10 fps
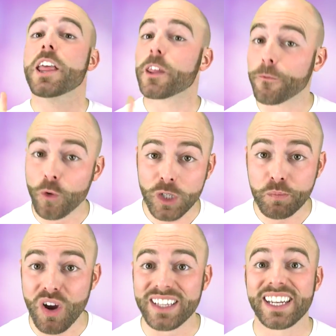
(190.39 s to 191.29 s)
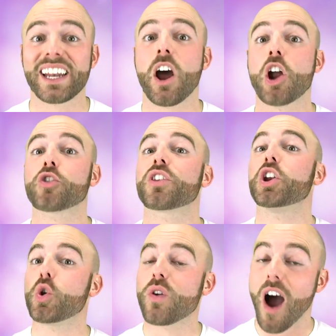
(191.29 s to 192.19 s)
the first president under the
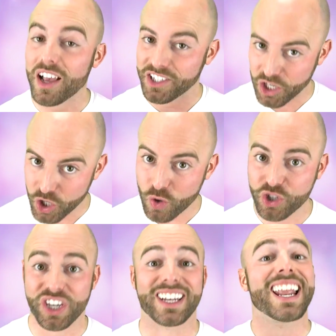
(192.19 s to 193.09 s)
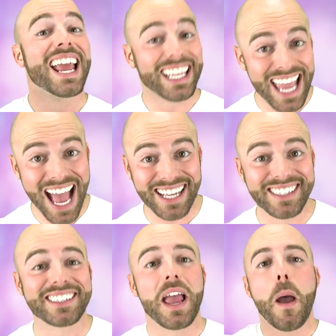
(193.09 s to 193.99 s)
new Constitution,
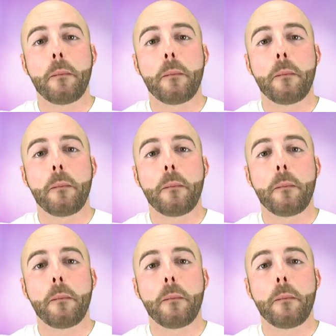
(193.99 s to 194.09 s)
yes,